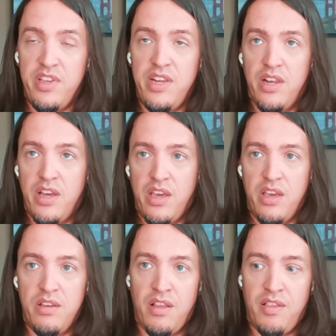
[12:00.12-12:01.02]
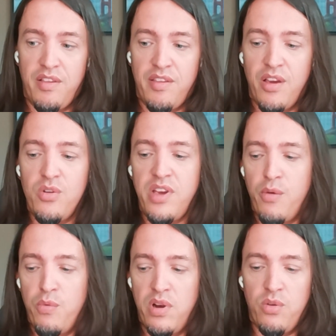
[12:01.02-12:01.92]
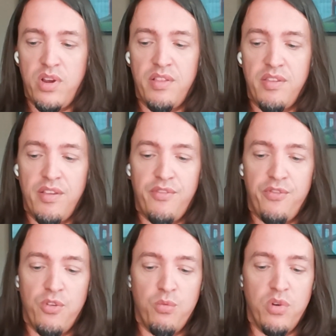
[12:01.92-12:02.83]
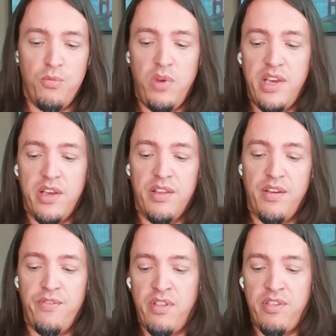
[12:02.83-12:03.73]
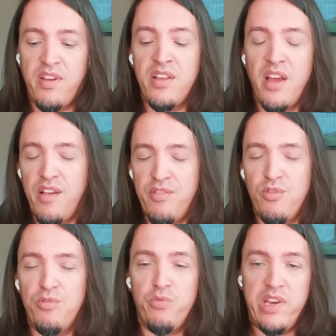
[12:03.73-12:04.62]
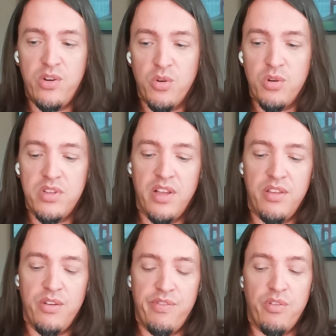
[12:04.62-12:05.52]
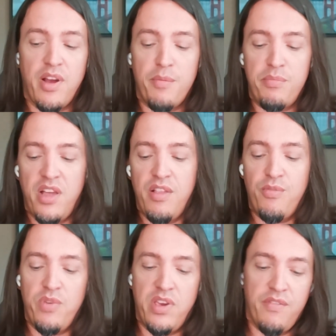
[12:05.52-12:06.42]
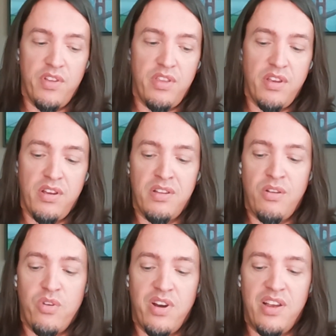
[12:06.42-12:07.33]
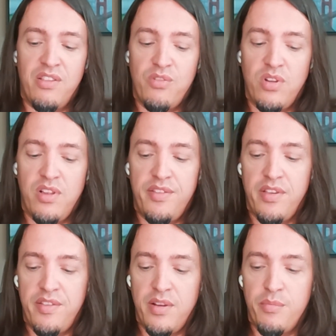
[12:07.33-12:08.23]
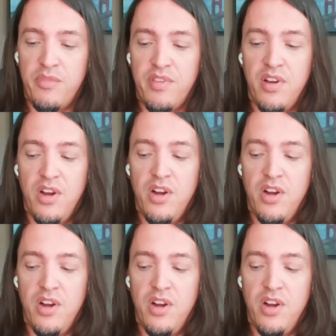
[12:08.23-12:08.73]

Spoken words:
delay that they say, okay, we look at this for 1 week, and if Instana has not recorded any of those updates, we give it to our internal systems.